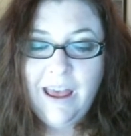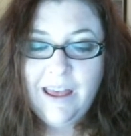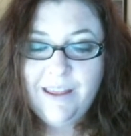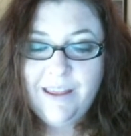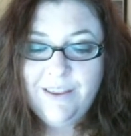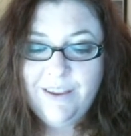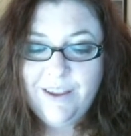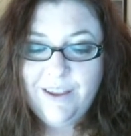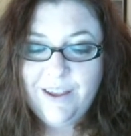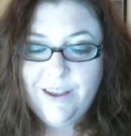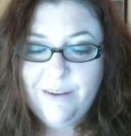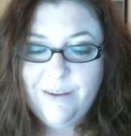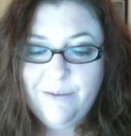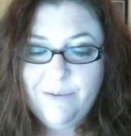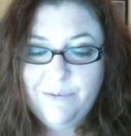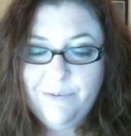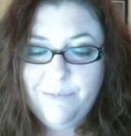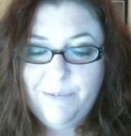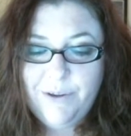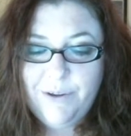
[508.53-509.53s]
The
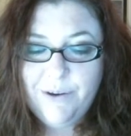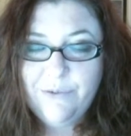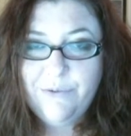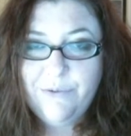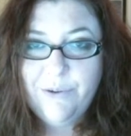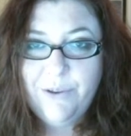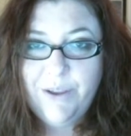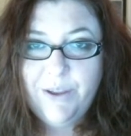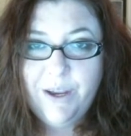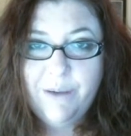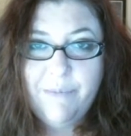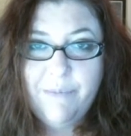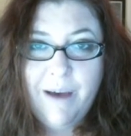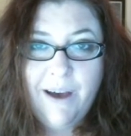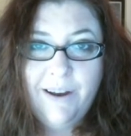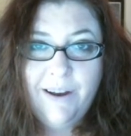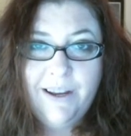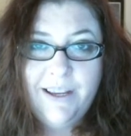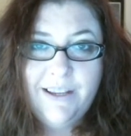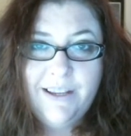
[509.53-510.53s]
beautiful thing
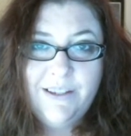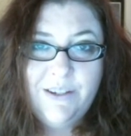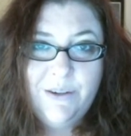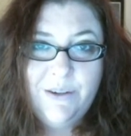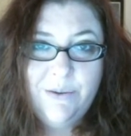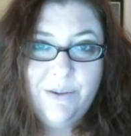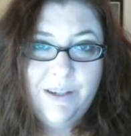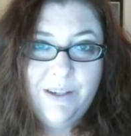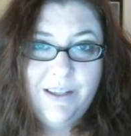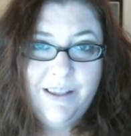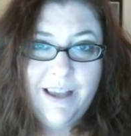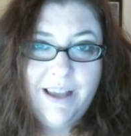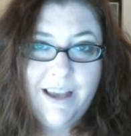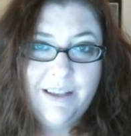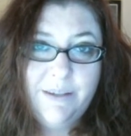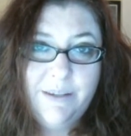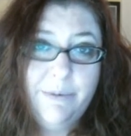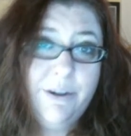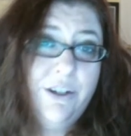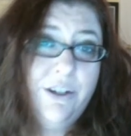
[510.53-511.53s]
about it is using that,
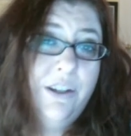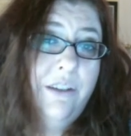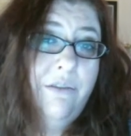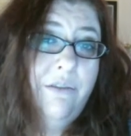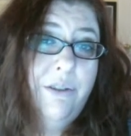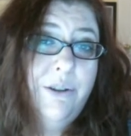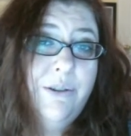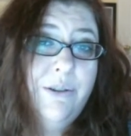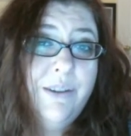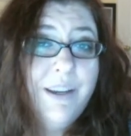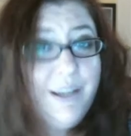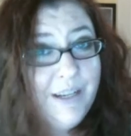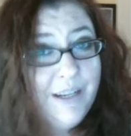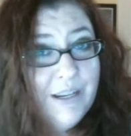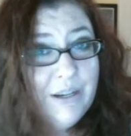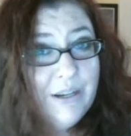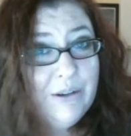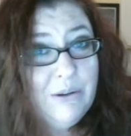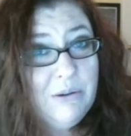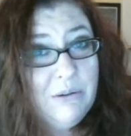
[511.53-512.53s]
especially if you use like
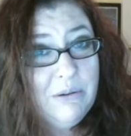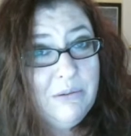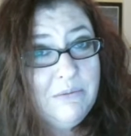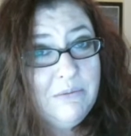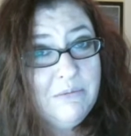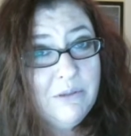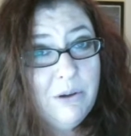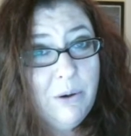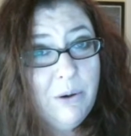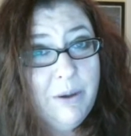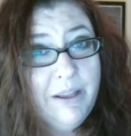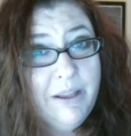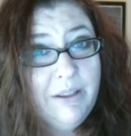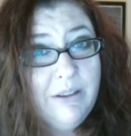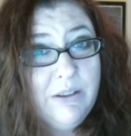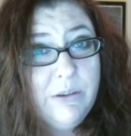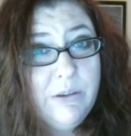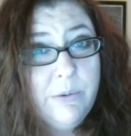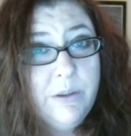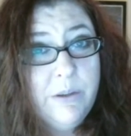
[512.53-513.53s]
nickel
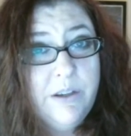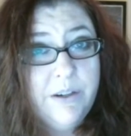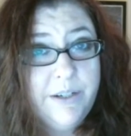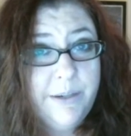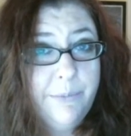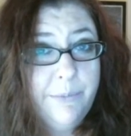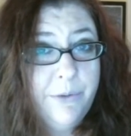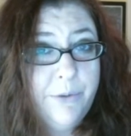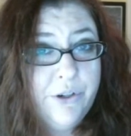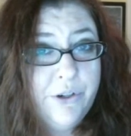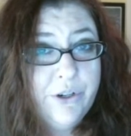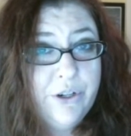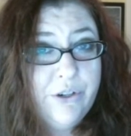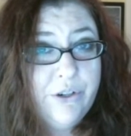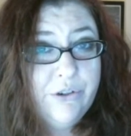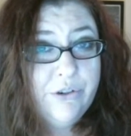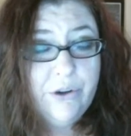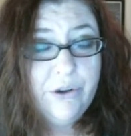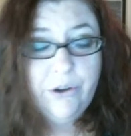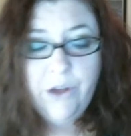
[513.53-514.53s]
coils with your temperature
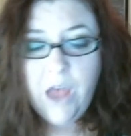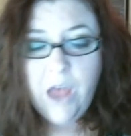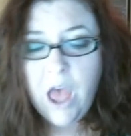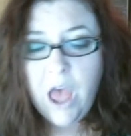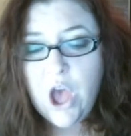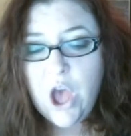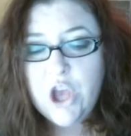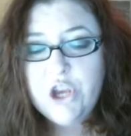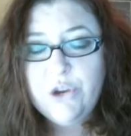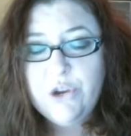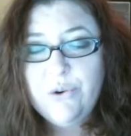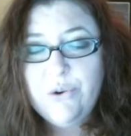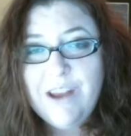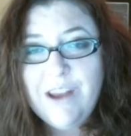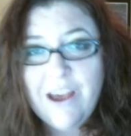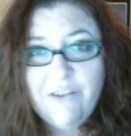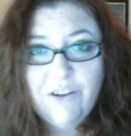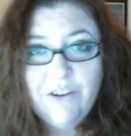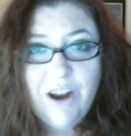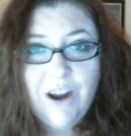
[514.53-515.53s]
control, you
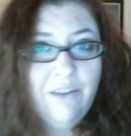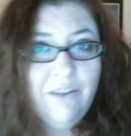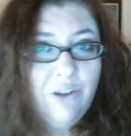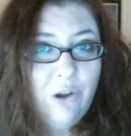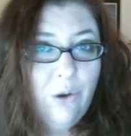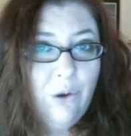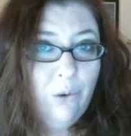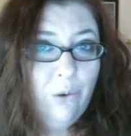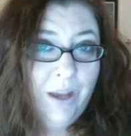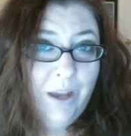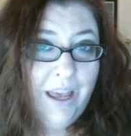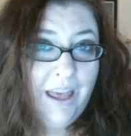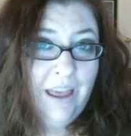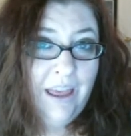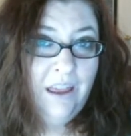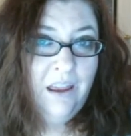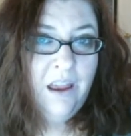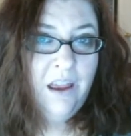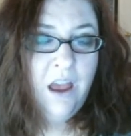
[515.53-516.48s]
never have a cold hit.